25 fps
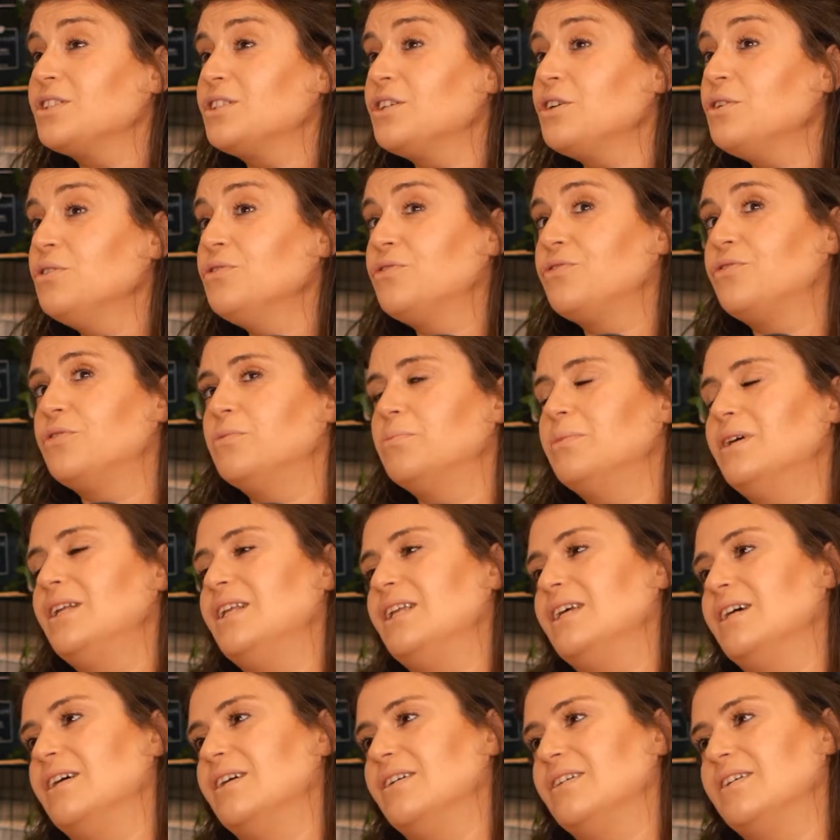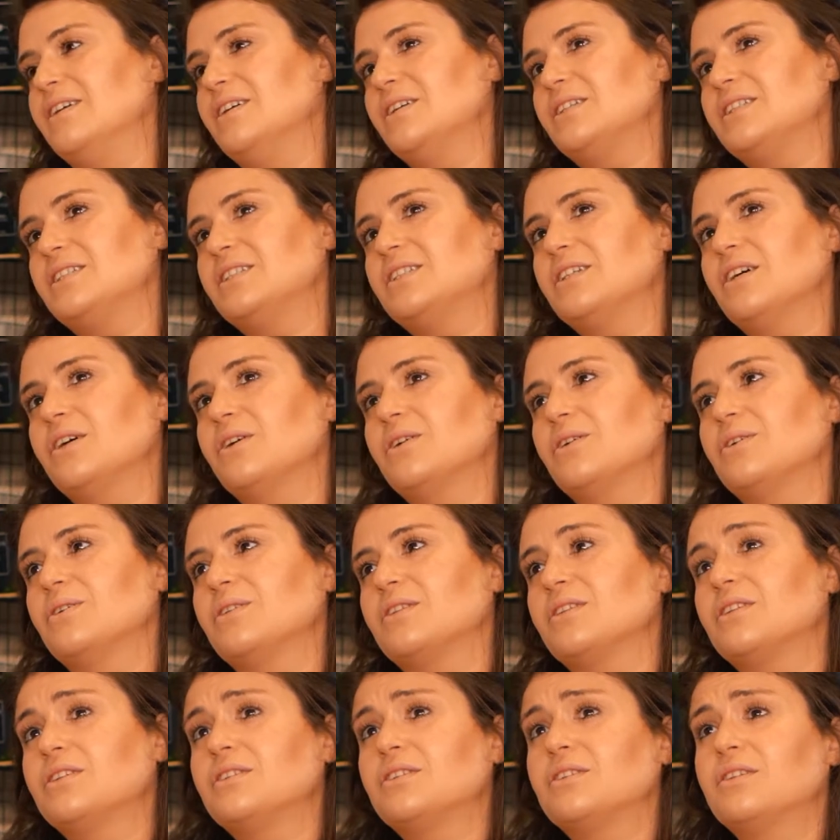so familiar. It's so,
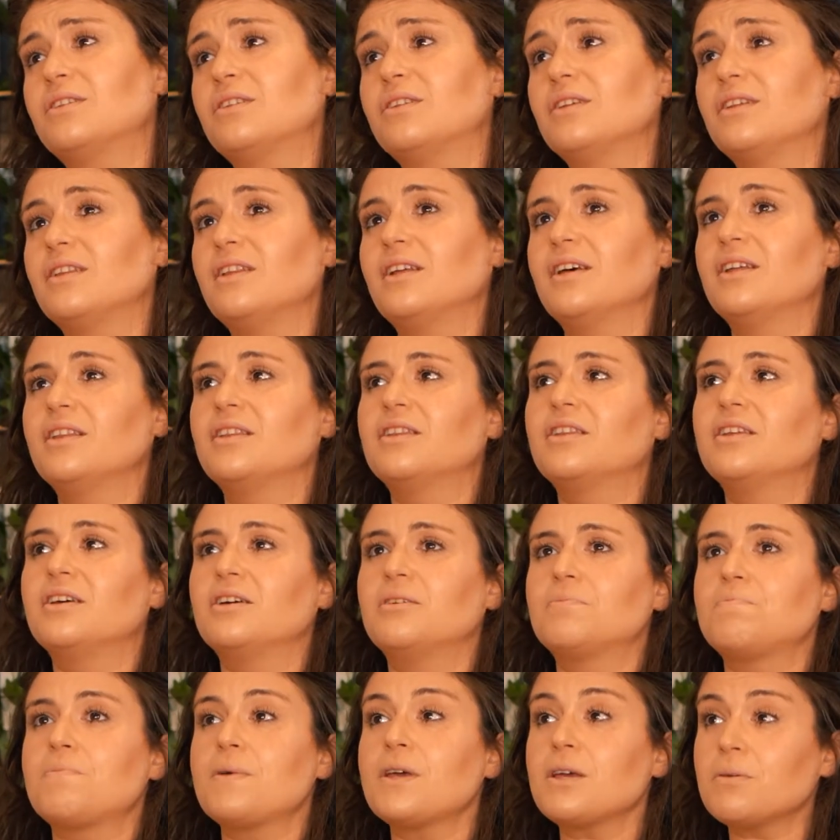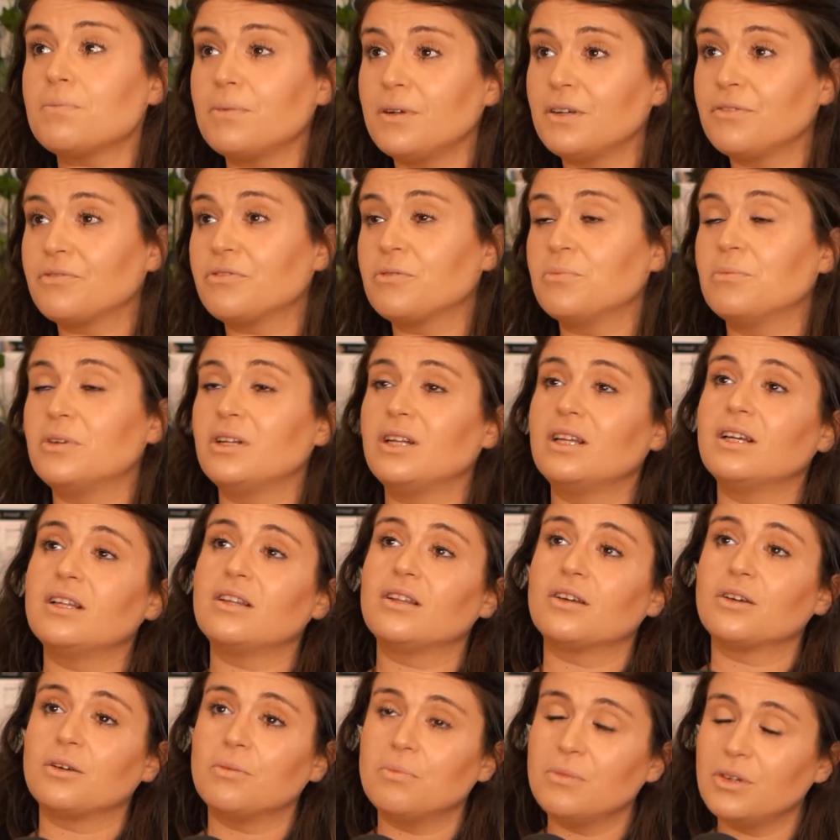like, the people are familiar, the
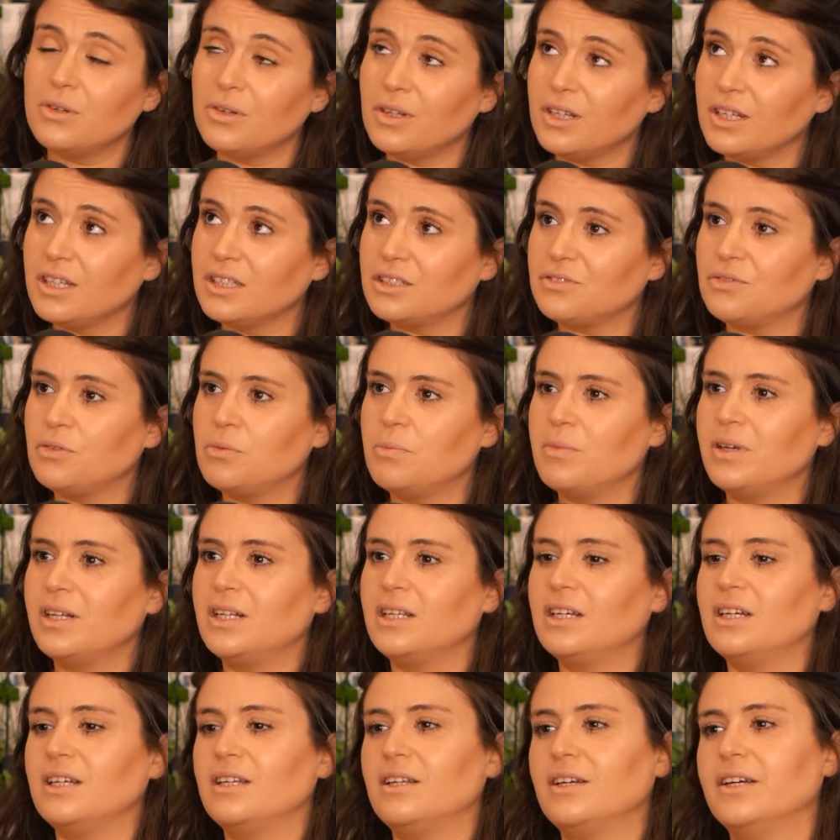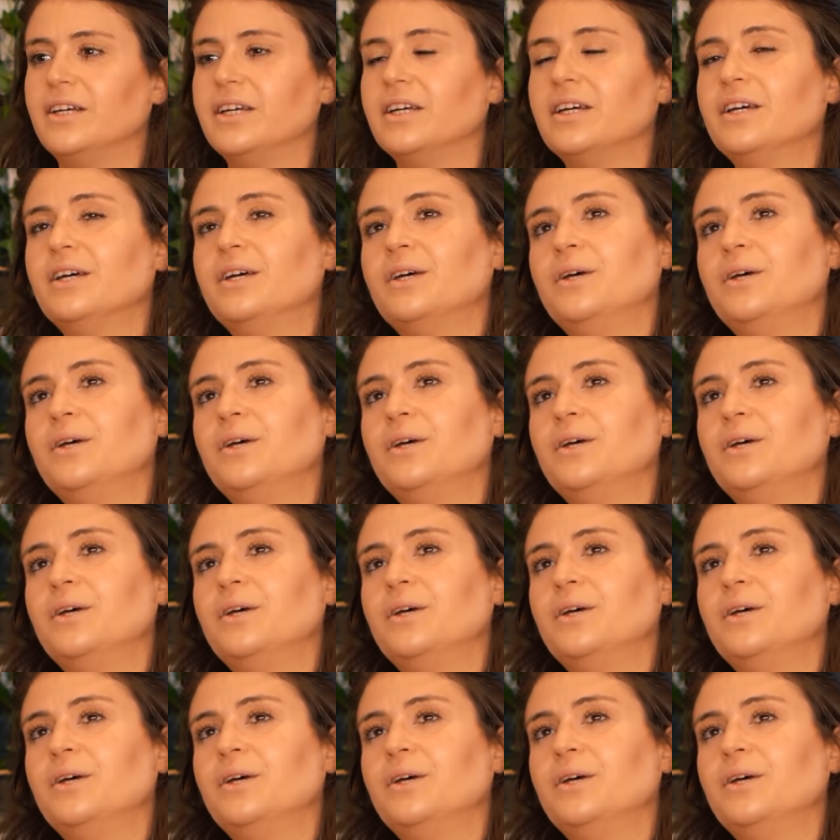community's familiar, like,